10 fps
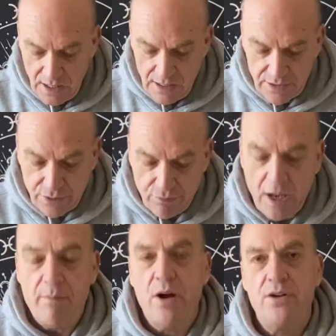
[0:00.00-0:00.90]
So it's very
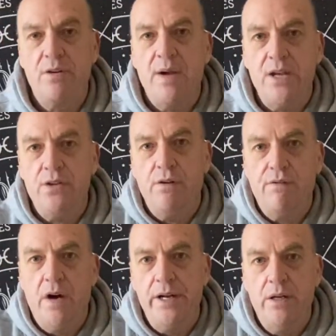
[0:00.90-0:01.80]
much about you
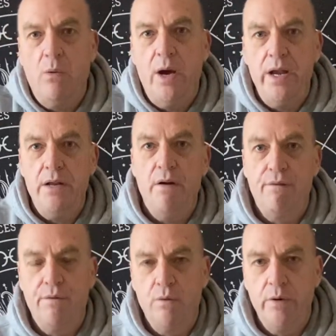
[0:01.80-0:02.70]
finding a way
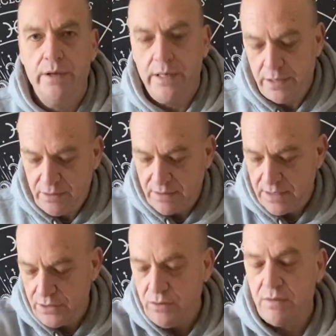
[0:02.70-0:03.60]
forward. And I do
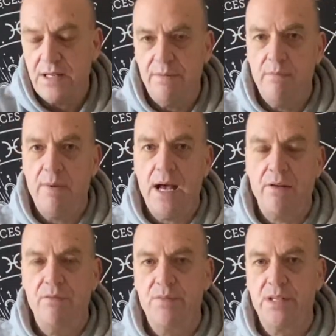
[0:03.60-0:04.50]
sense you stepping
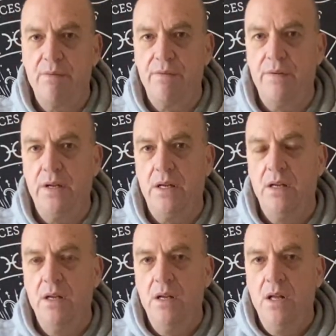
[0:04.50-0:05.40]
back from something,
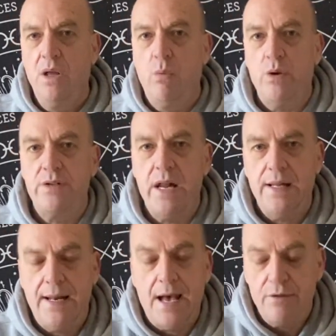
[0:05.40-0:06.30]
which then
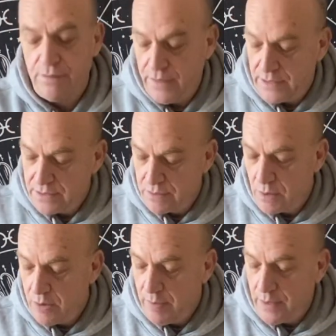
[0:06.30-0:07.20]
allows things to
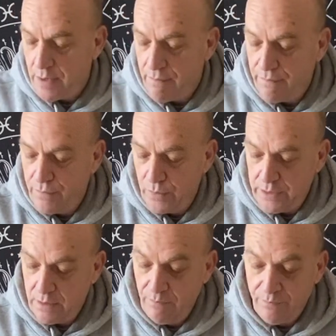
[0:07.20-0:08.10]
open up for
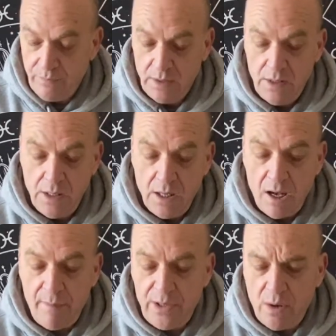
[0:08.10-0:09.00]
you.
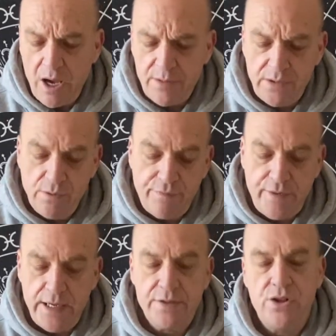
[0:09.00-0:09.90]
I mean, your hopes and your
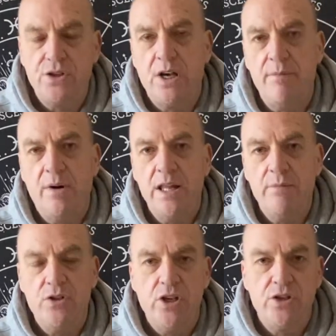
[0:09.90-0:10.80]
fears are shown by the
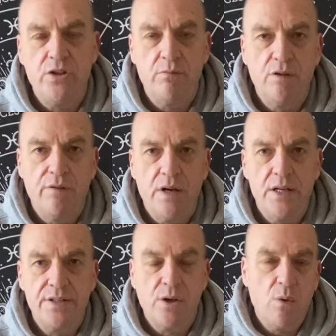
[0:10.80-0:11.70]
Magician
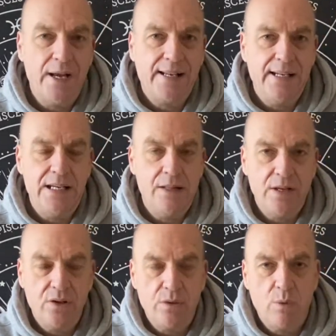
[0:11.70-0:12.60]
reverse. So quite clearly there
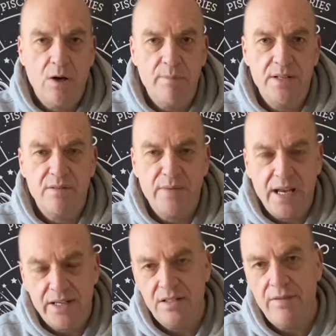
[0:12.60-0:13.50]
could well be some
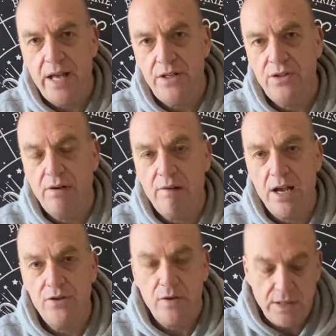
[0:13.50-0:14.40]
negative energy
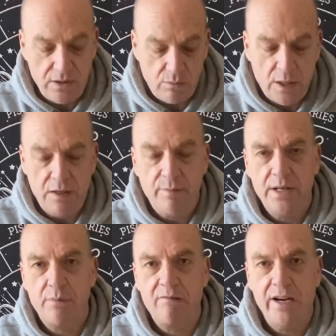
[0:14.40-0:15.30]
around you. There could well have been
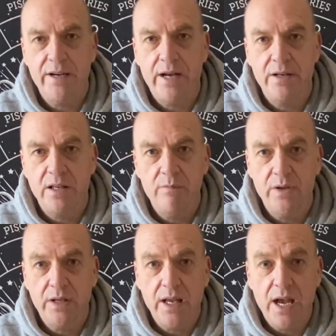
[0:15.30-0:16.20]
a breakdown of
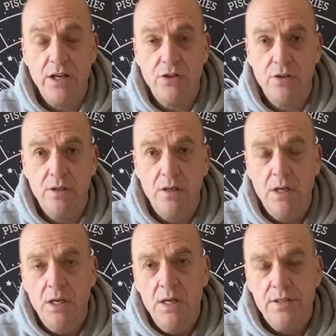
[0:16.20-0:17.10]
communication.
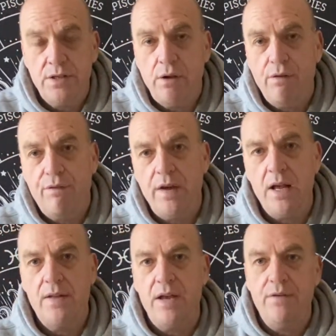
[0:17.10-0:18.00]
So you
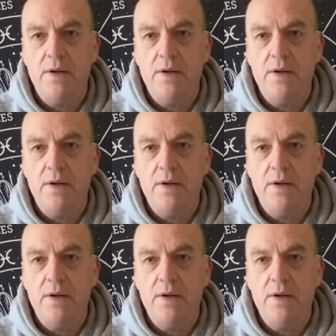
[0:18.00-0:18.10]
fear that if you